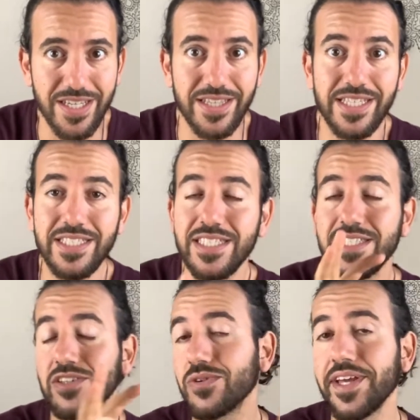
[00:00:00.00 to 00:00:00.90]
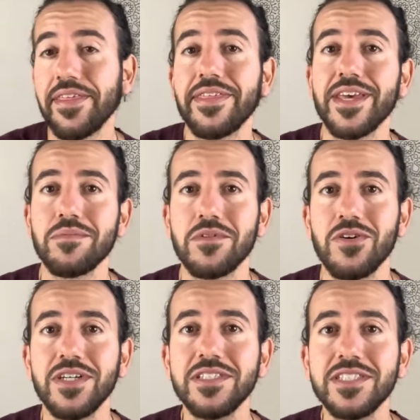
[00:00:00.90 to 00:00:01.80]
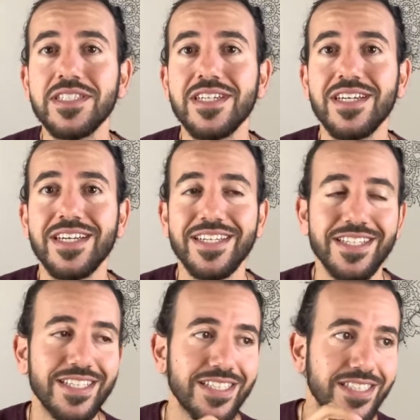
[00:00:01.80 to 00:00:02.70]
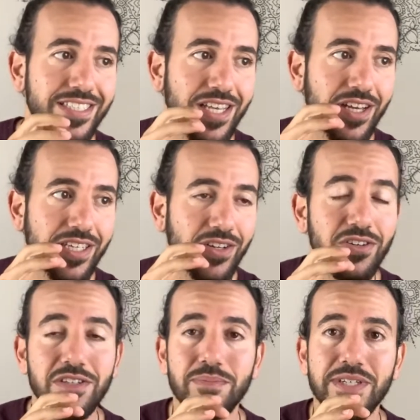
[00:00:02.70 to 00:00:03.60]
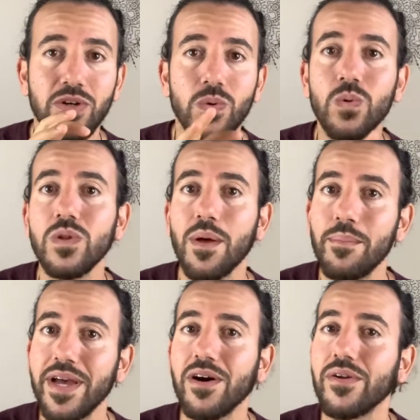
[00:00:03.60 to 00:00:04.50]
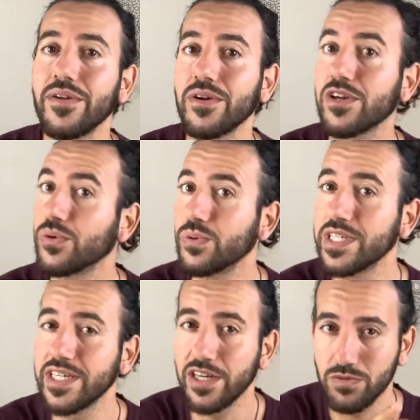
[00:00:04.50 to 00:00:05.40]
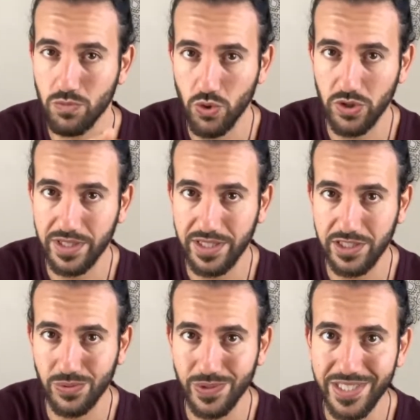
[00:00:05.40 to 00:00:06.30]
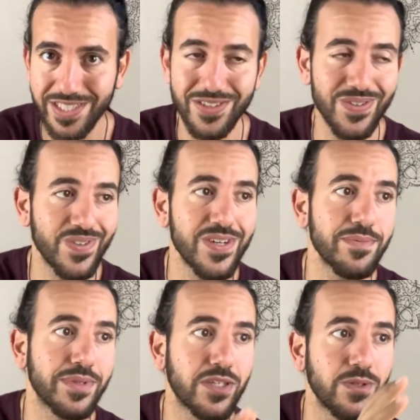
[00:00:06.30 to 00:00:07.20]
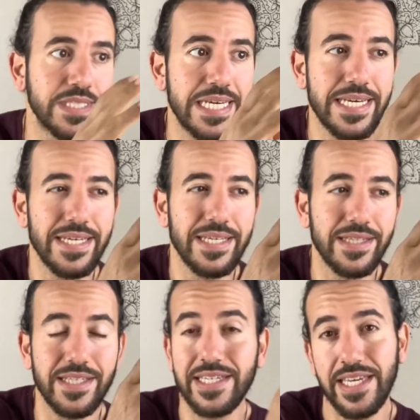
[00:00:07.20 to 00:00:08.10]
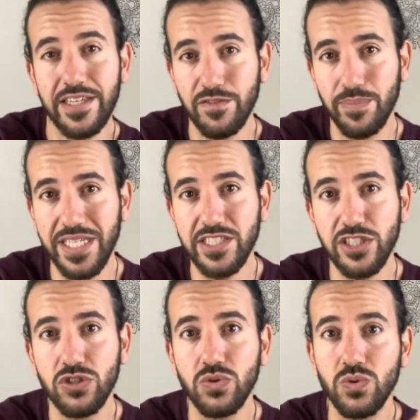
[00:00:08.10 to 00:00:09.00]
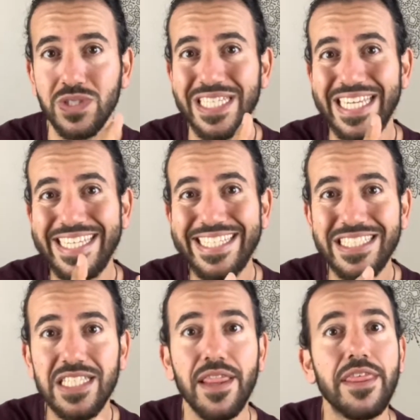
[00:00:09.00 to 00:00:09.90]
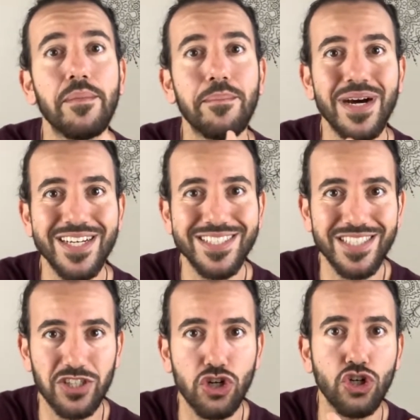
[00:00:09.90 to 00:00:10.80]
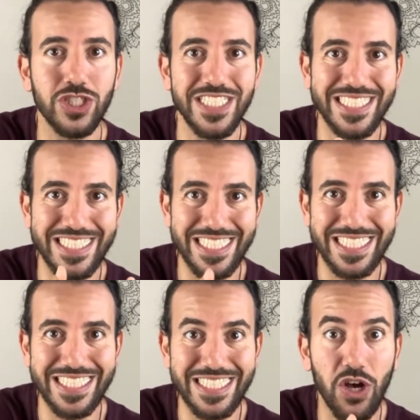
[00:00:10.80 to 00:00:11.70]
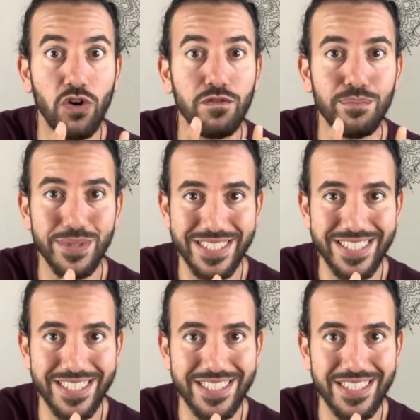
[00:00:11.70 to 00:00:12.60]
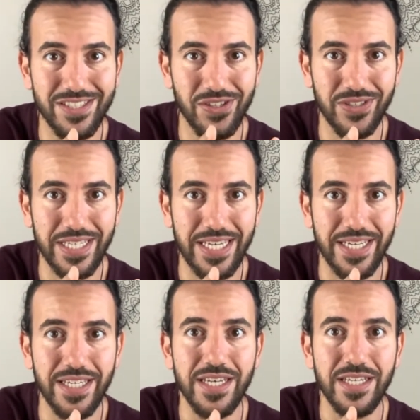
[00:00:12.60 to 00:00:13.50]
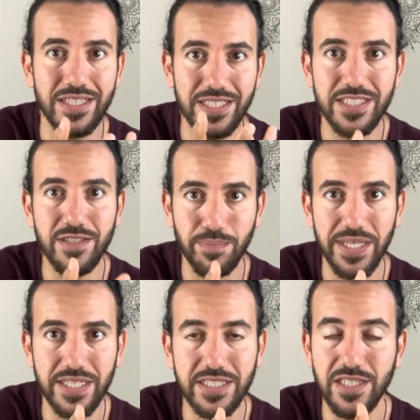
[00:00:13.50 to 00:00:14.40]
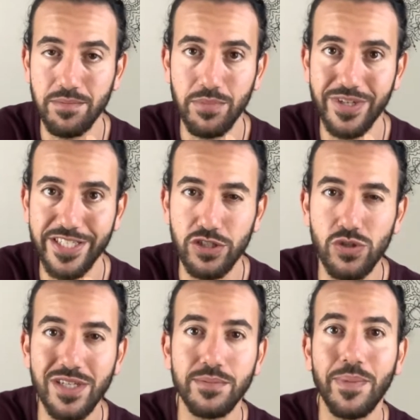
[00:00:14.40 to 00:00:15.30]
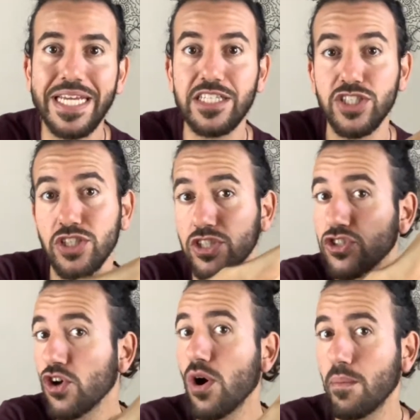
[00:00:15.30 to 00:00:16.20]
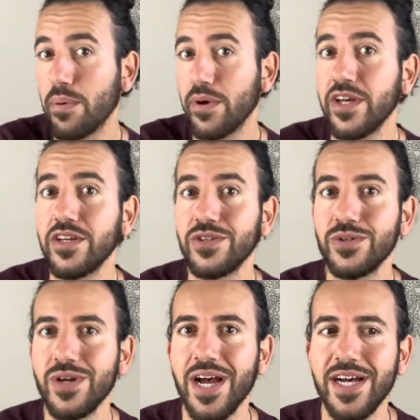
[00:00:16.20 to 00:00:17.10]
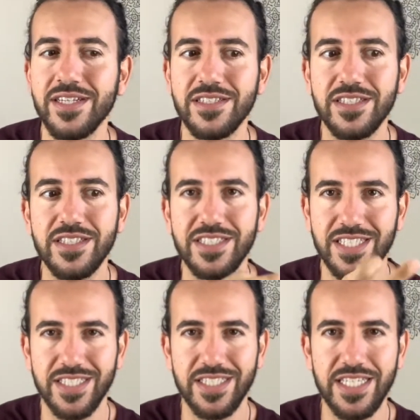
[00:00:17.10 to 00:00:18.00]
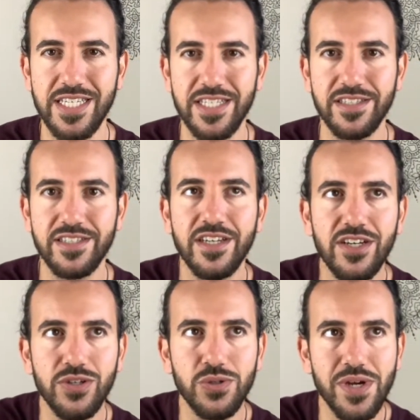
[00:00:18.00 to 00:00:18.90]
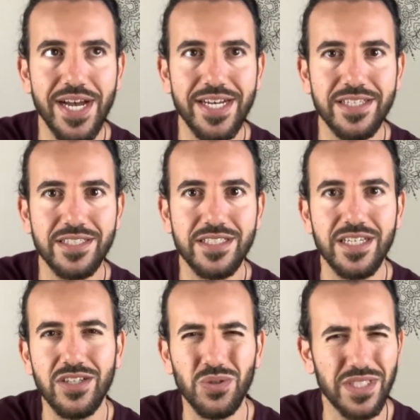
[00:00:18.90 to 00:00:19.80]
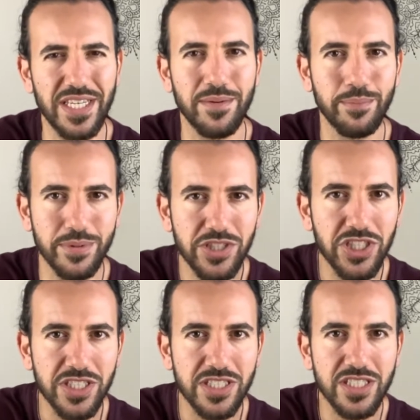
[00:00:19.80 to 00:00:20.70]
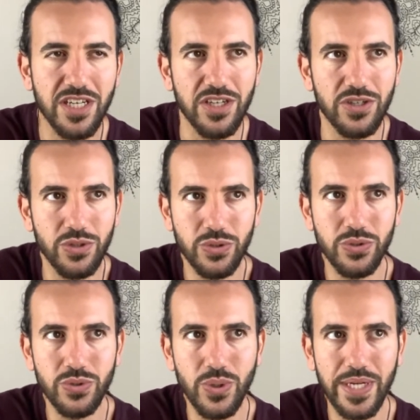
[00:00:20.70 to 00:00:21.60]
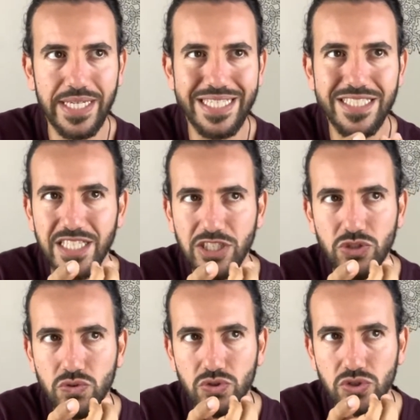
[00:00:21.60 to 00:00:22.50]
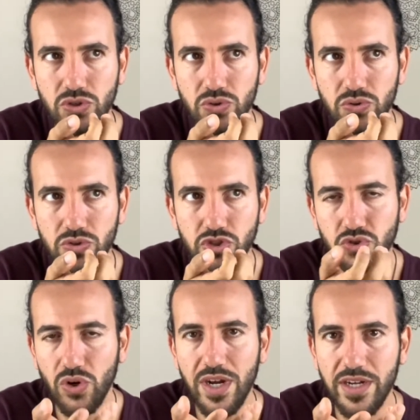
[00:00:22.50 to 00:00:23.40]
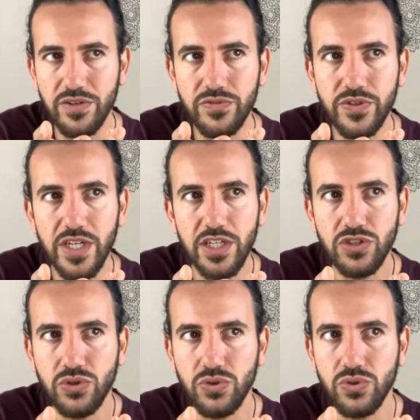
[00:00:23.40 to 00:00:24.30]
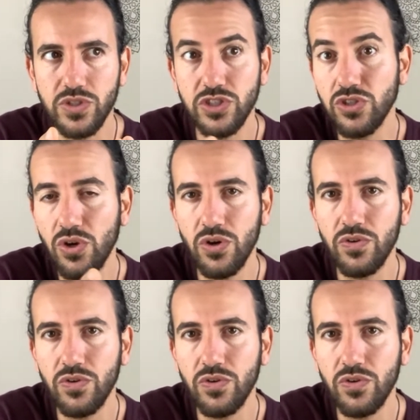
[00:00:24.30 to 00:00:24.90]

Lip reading: This is a great theme, guys. It is going to be all about career and work this week, all right? Because the King of Pentacles is the master consciousness of business, okay? This depicts somebody who has made it to the top, who has succeeded, who is ambitious, who continues to strive to serve.